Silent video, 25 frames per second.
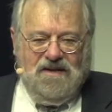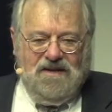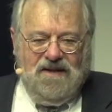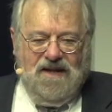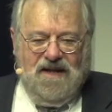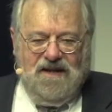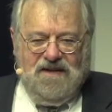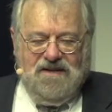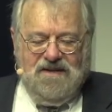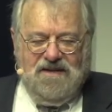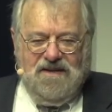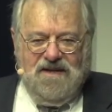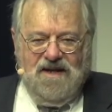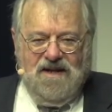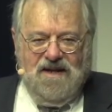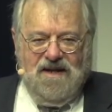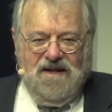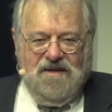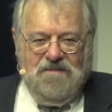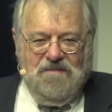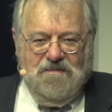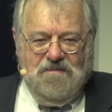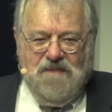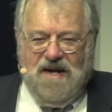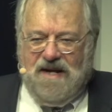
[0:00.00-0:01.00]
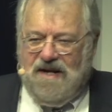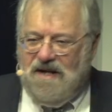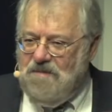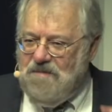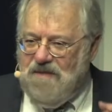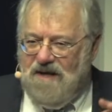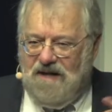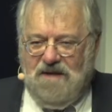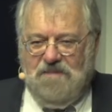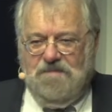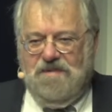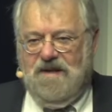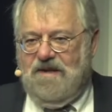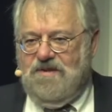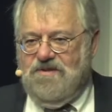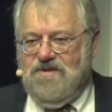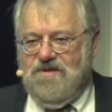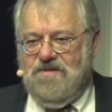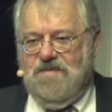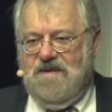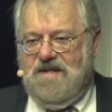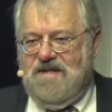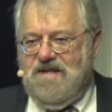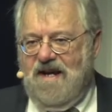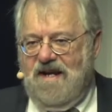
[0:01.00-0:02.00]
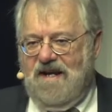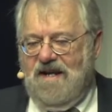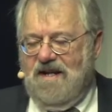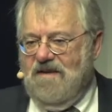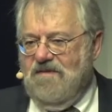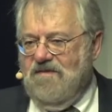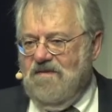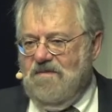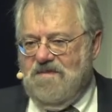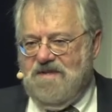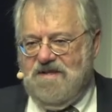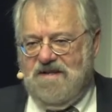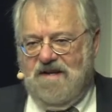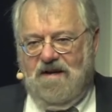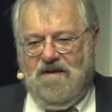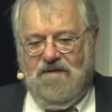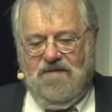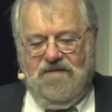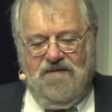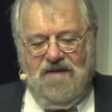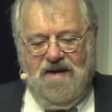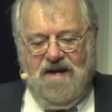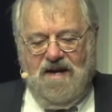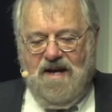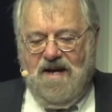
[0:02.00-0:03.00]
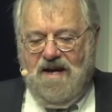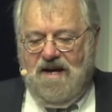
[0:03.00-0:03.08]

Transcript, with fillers: let uh, many, many pictures be taken of himself.